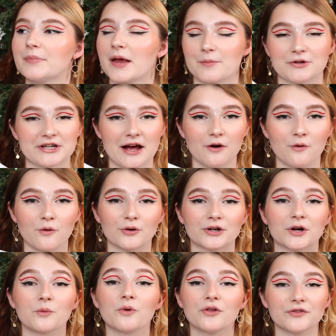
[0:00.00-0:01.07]
paper towel
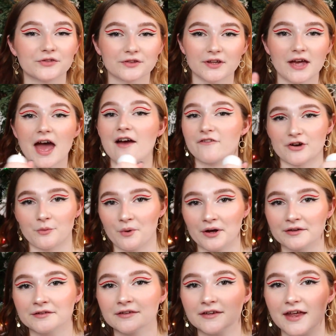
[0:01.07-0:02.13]
holder? Well,
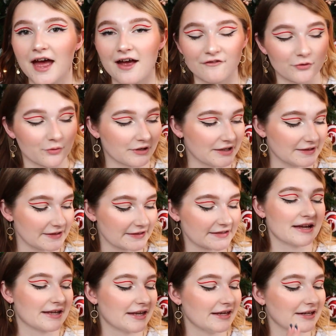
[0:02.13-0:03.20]
everyone. Everyone needs this.
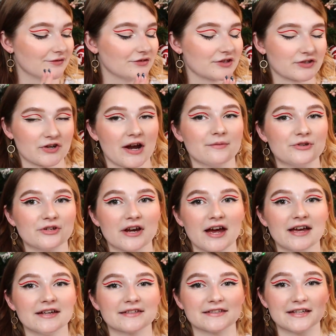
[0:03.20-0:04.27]
I can't even describe to you
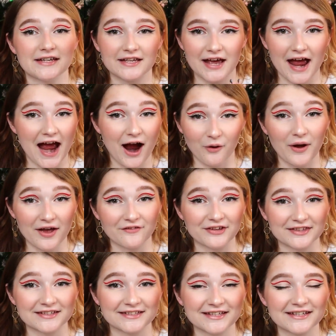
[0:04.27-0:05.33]
guys it, how heavy
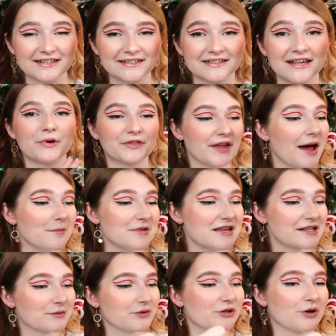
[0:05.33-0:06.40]
this is, but that
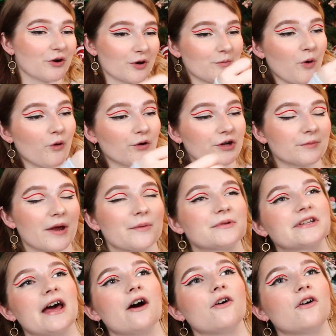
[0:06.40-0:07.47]
means when you go to pull your paper
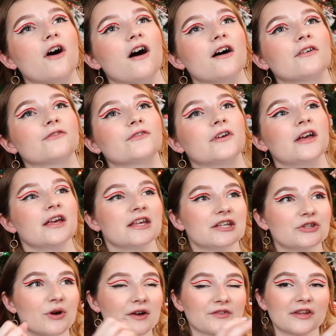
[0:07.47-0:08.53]
towel off,
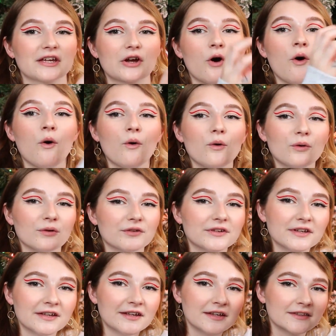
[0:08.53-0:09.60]
you don't have to like hold
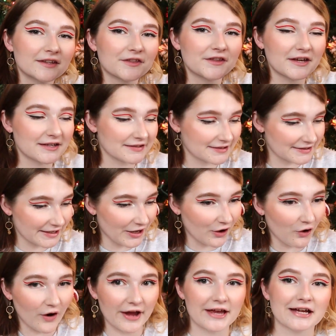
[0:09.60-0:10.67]
the thing
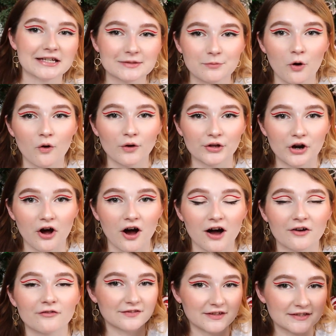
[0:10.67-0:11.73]
still and pull it
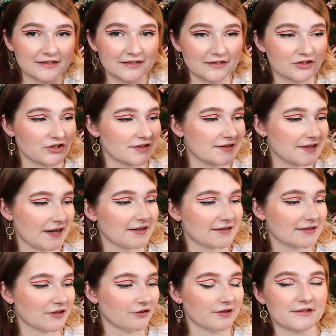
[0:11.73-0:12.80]
off. This just stays
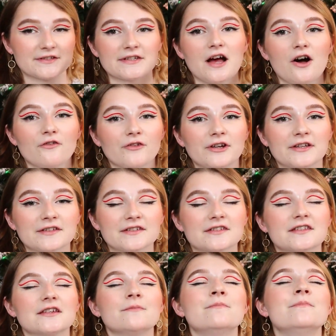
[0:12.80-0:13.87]
still itself and it's
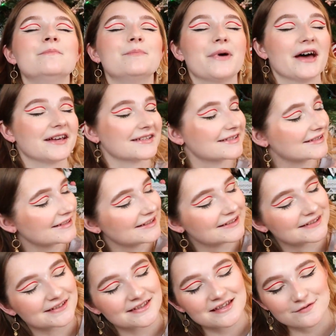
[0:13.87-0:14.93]
the best.
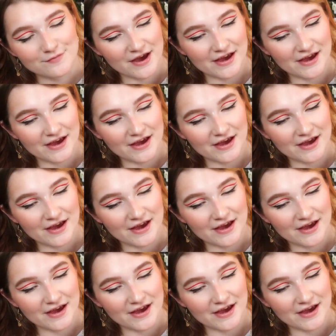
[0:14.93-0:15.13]
It's the